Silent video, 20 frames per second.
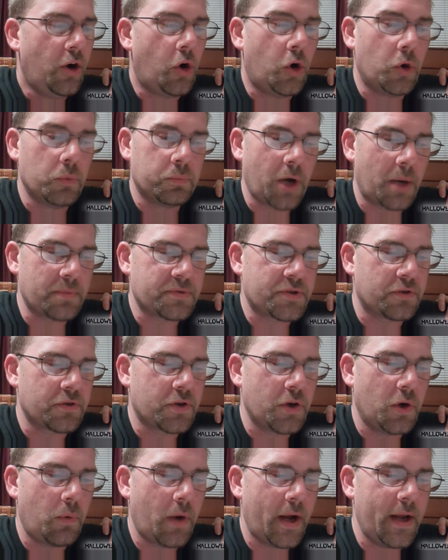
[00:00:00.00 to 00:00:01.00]
Old props
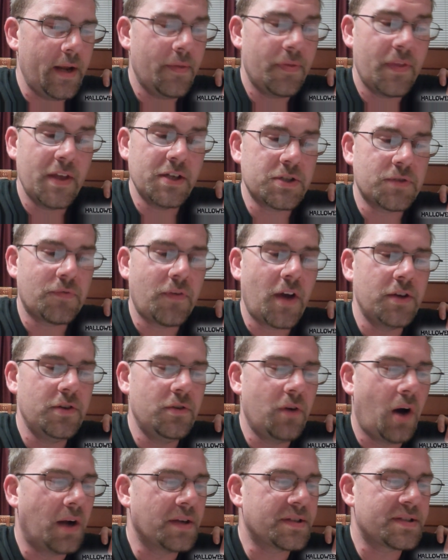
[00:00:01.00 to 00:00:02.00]
don't go away. They just find
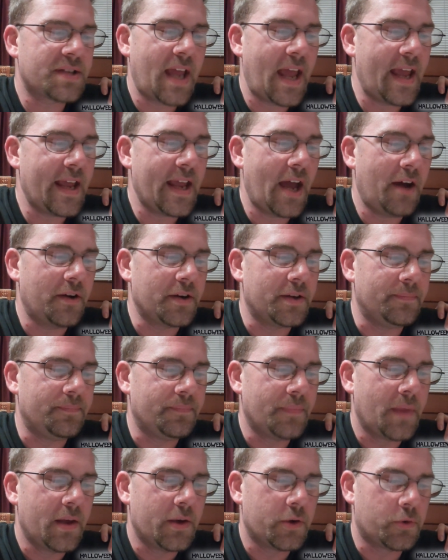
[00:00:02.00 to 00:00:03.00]
new haunts to hang out in.
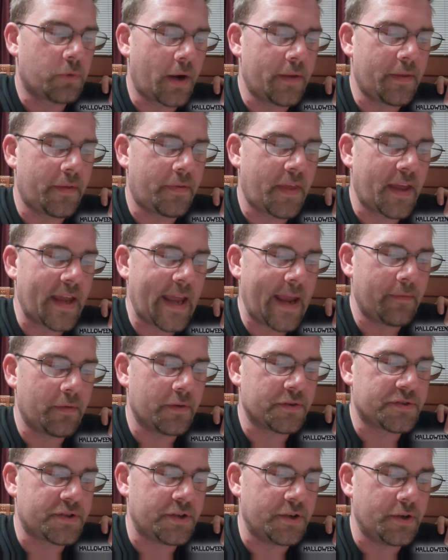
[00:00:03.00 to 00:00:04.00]
Great that they gave
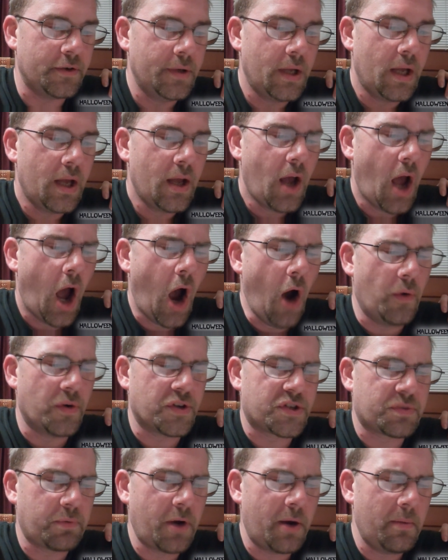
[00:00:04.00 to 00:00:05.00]
those to you. Oh,
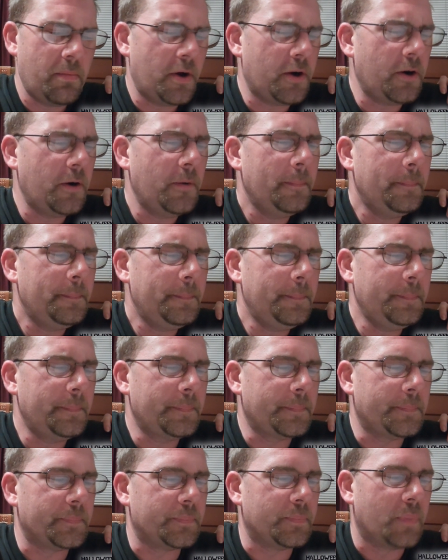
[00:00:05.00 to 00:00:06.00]
and spray butter?
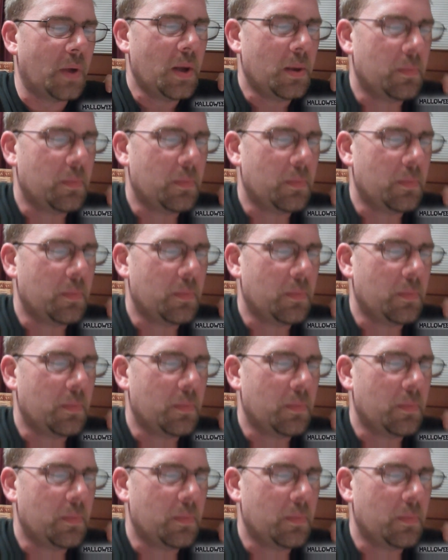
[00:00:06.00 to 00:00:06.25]
Hmm.